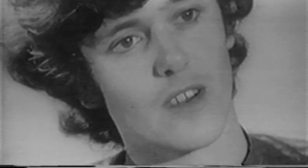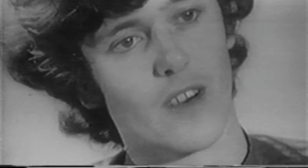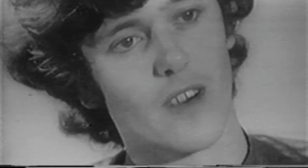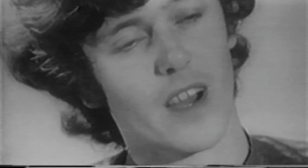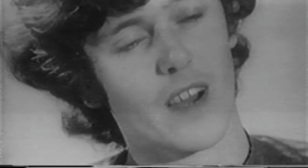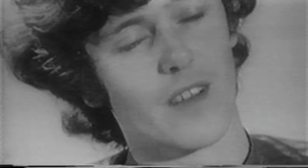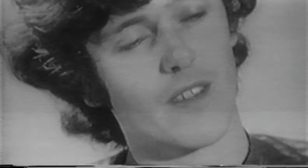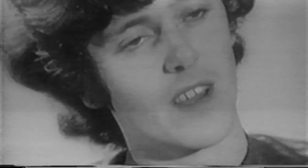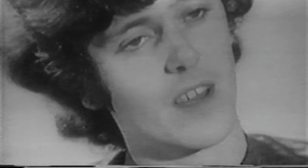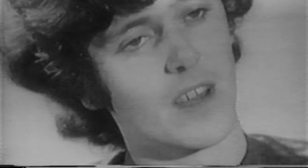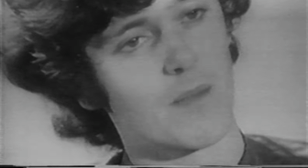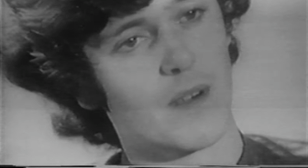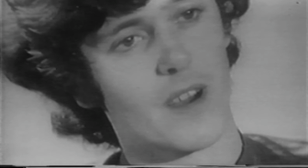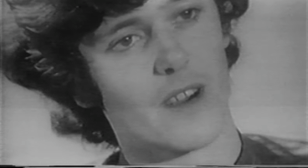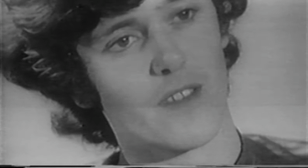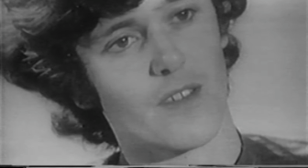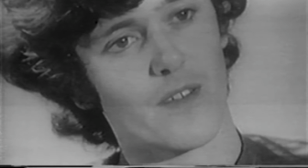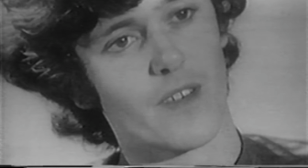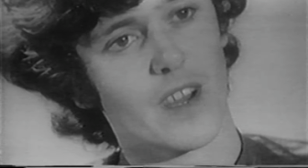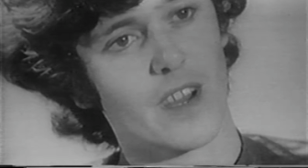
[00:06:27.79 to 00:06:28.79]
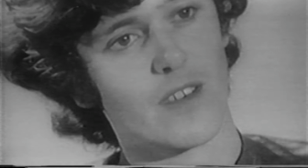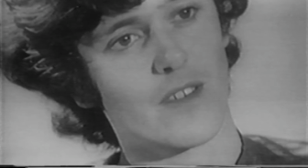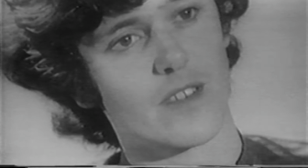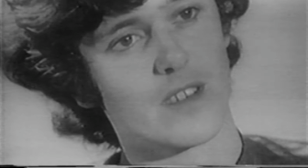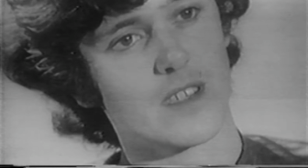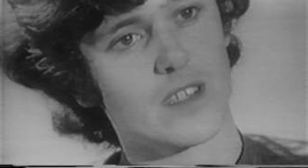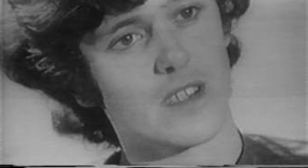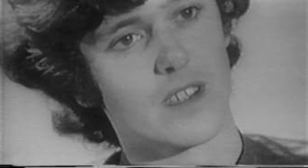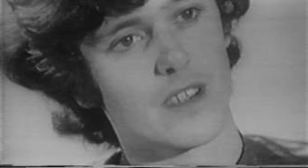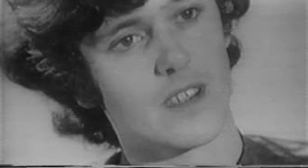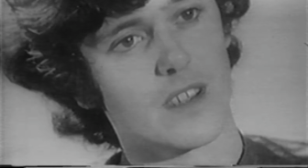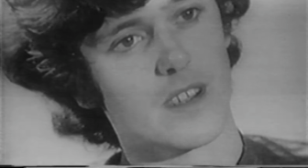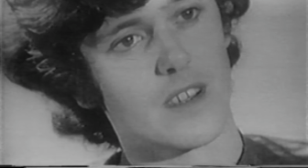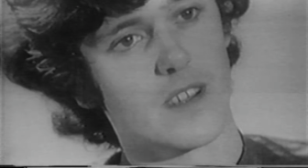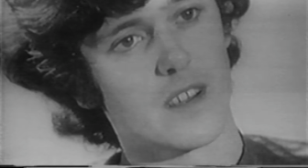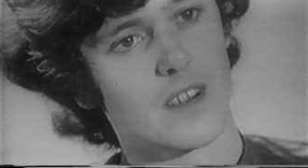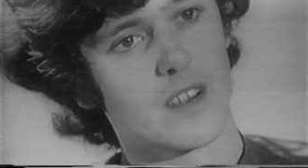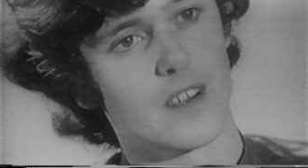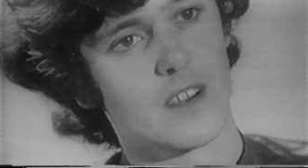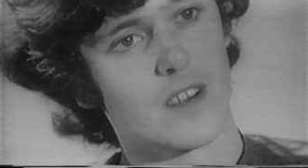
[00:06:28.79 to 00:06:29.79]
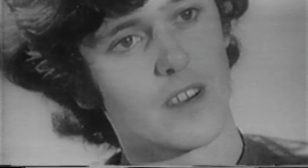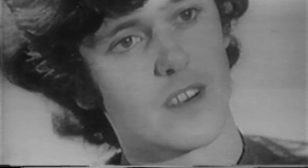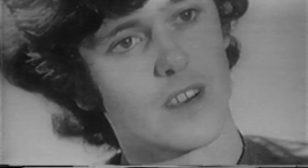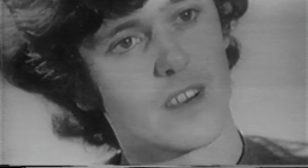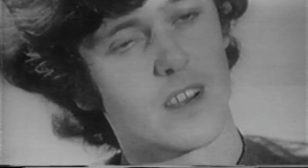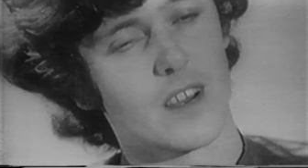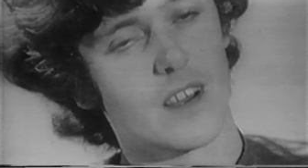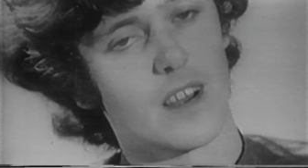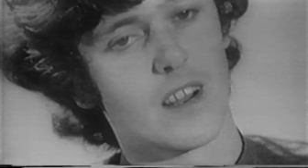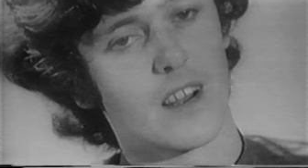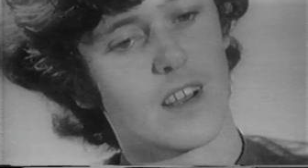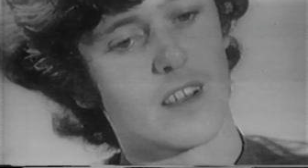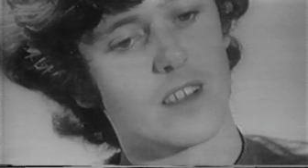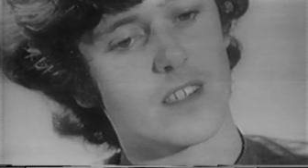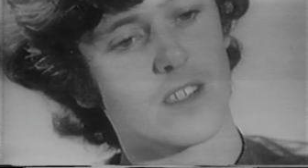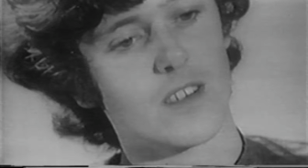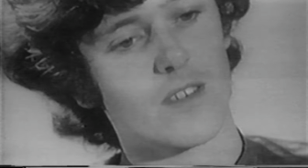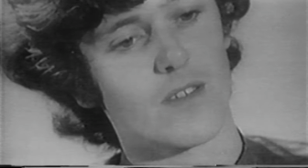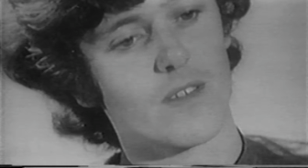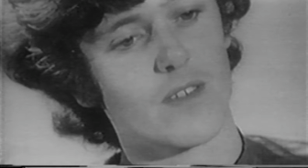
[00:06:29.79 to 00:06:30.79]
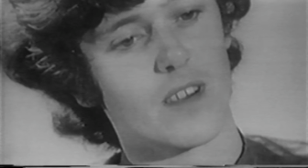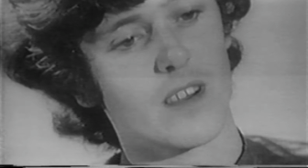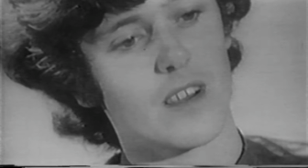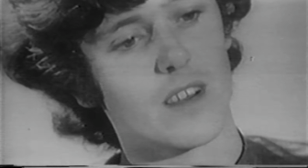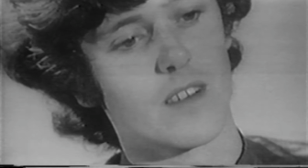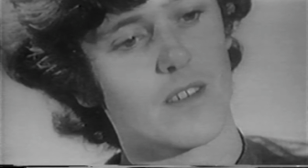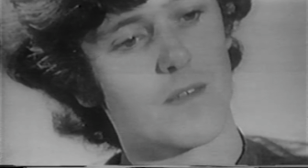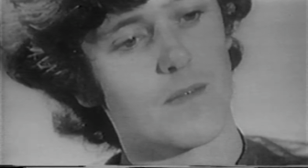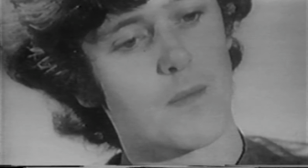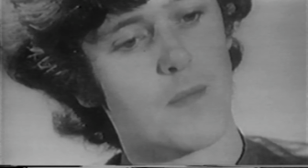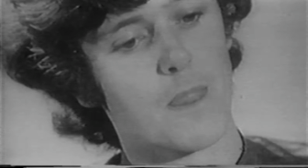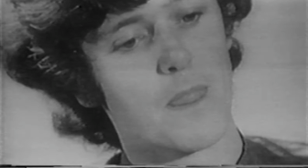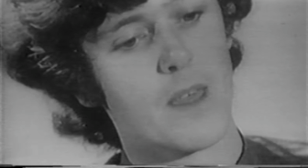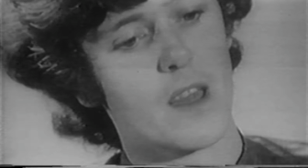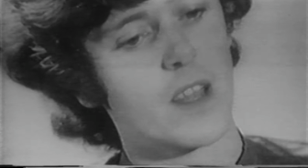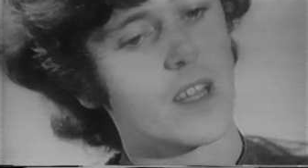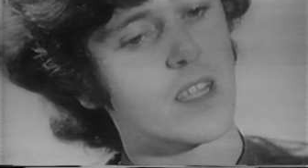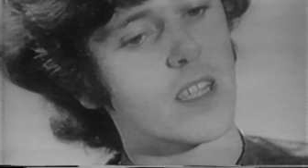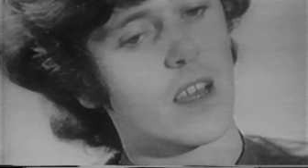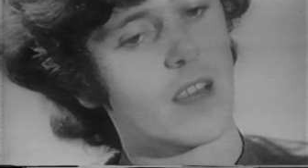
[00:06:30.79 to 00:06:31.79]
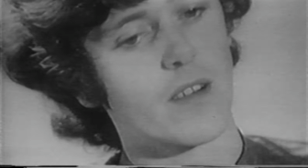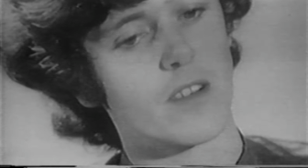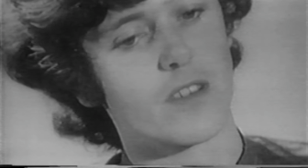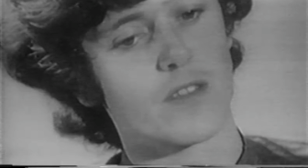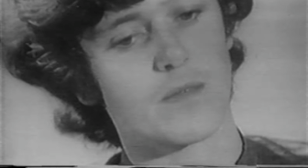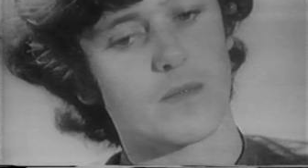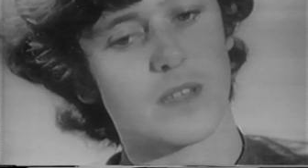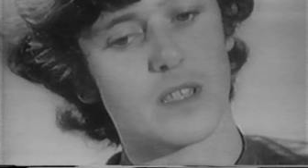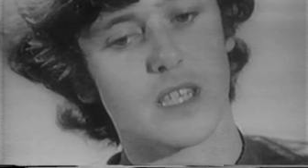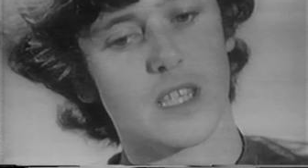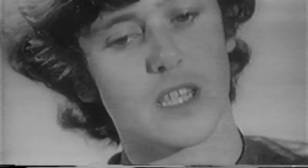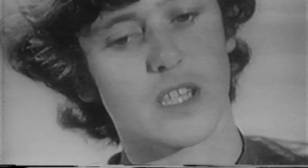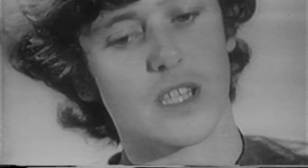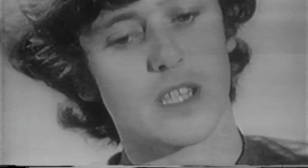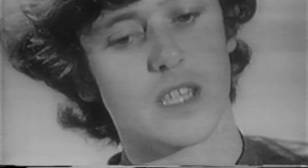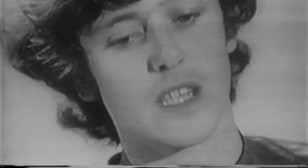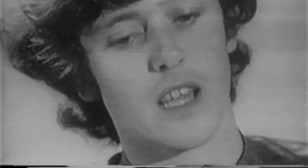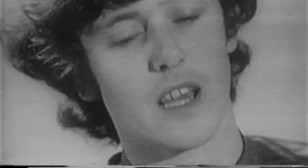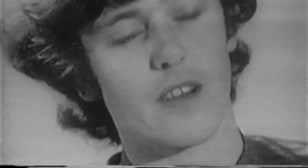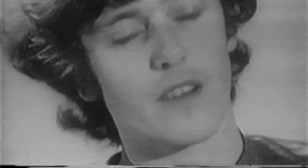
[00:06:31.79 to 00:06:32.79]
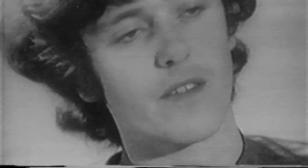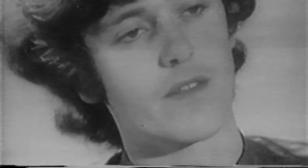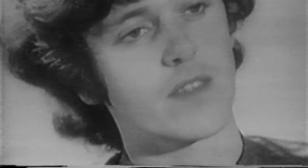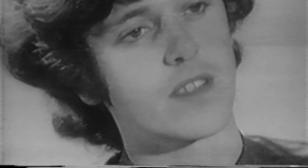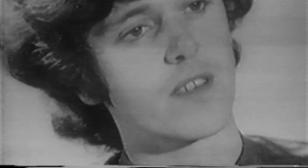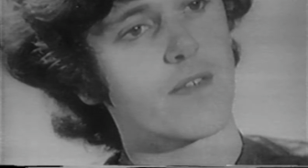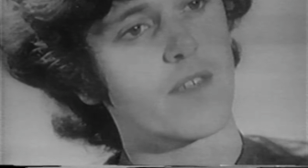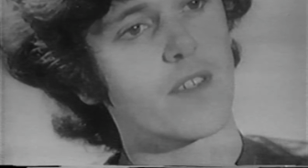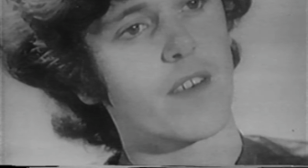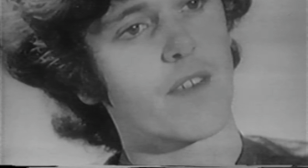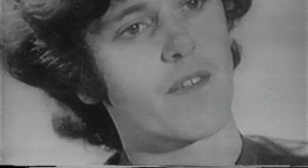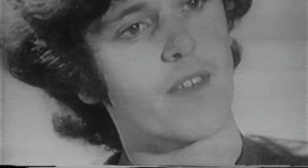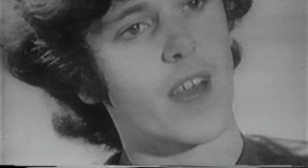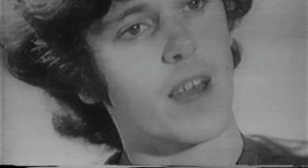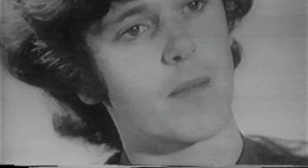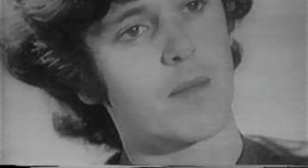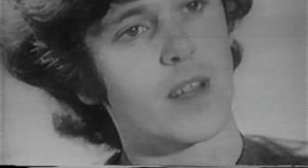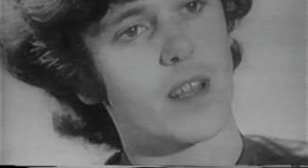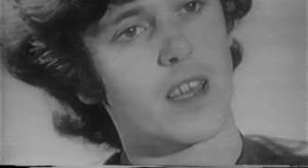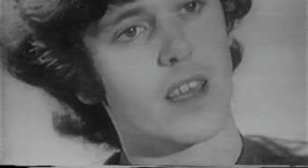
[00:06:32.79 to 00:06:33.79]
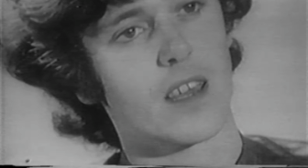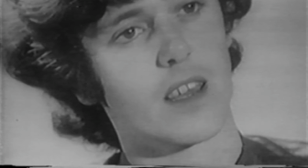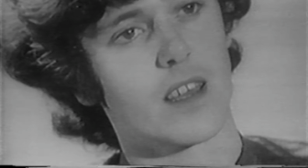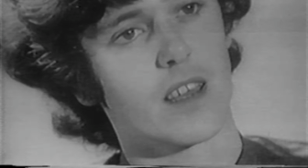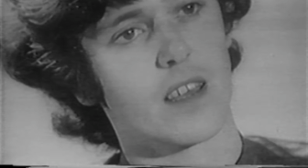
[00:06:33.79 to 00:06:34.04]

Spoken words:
not how they come out on the records. So the only time I use musicians now is if they're family